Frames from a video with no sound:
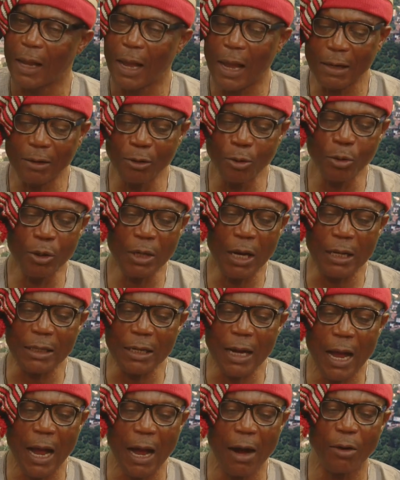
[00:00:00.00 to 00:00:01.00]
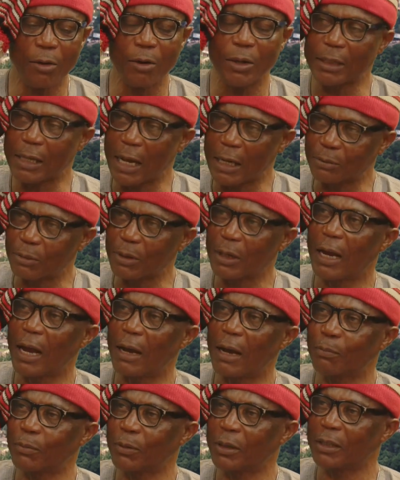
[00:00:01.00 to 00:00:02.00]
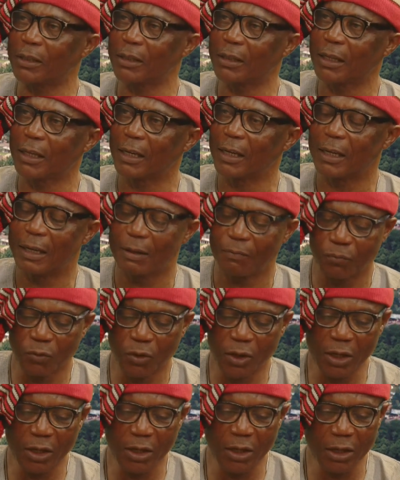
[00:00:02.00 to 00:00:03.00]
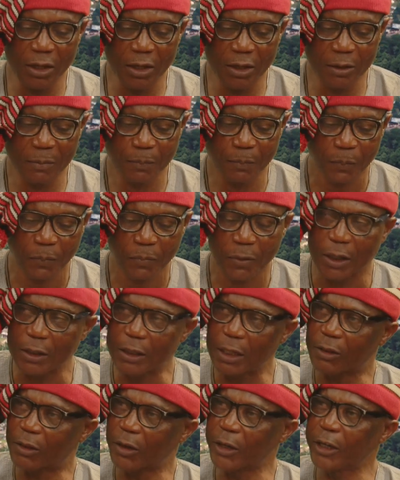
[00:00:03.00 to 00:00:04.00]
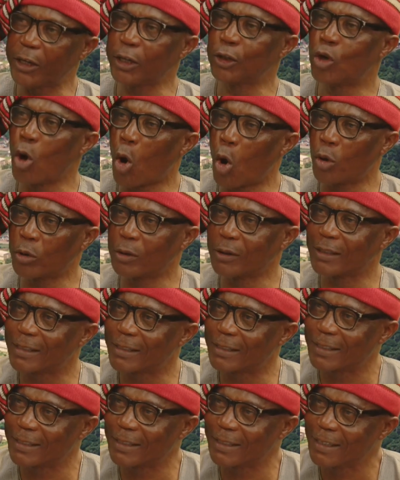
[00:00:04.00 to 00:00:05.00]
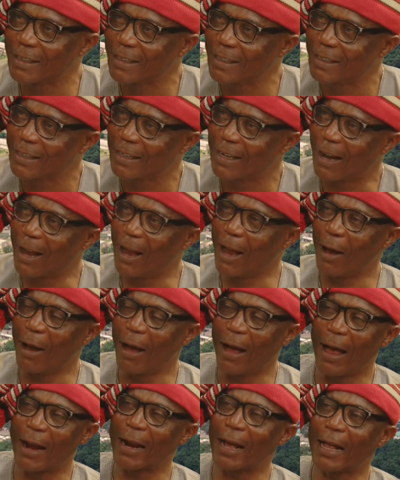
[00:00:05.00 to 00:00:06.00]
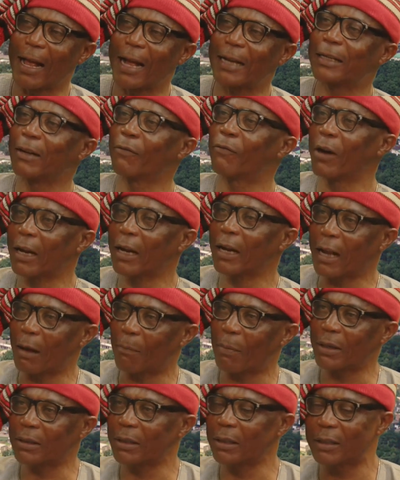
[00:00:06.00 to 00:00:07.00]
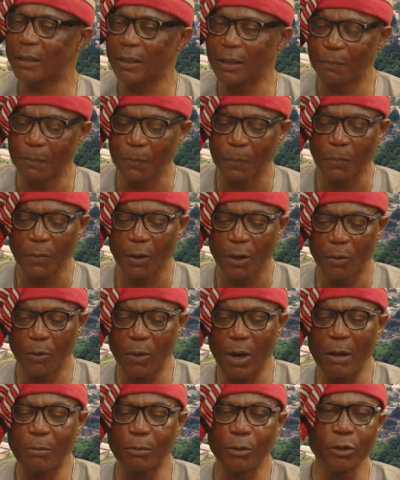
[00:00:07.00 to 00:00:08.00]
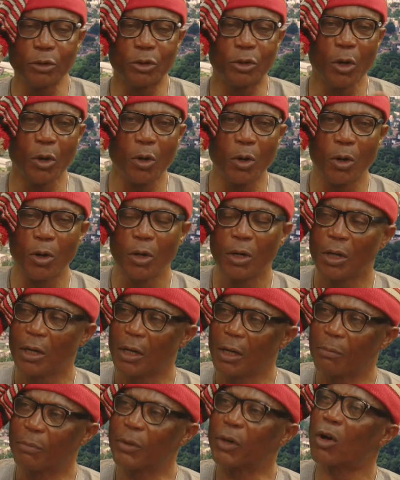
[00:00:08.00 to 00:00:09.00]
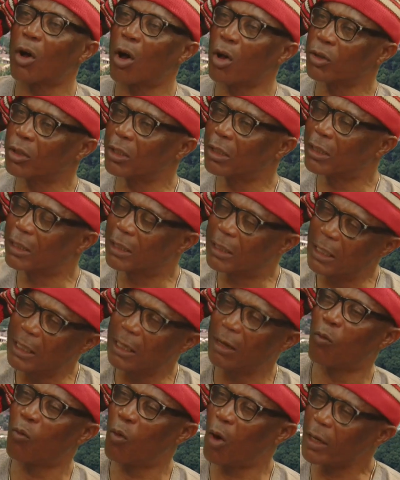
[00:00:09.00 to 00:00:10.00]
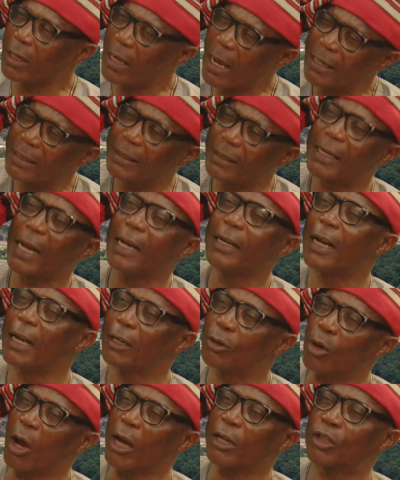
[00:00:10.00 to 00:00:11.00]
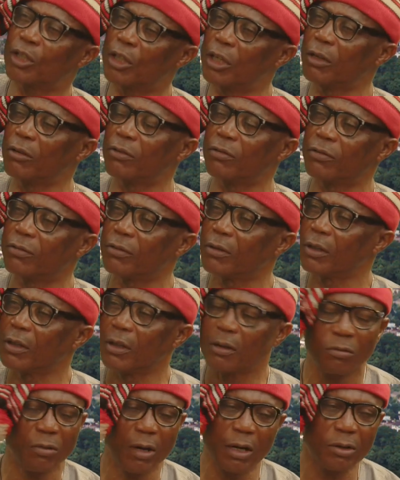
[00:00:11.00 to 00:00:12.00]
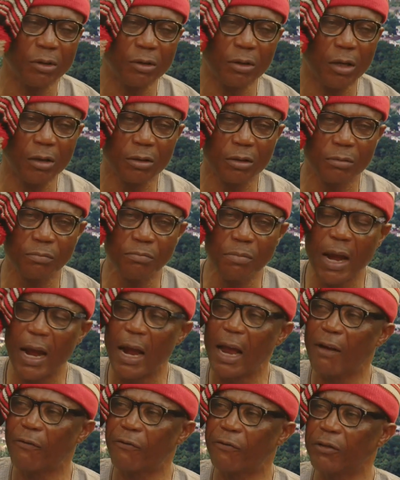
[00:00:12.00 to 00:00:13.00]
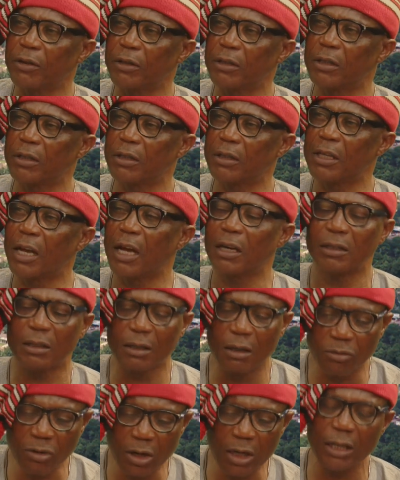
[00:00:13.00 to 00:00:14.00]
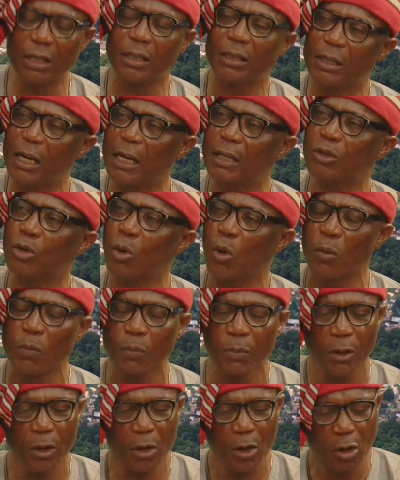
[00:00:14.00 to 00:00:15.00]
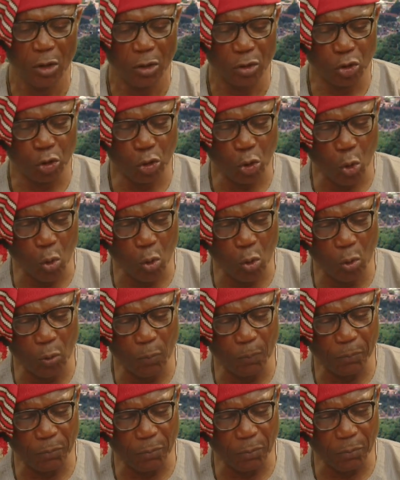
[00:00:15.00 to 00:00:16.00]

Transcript: and look at how it has been happening. The three domes and another different capacity were able to, because what they intended to achieve were not mere feat. They really did to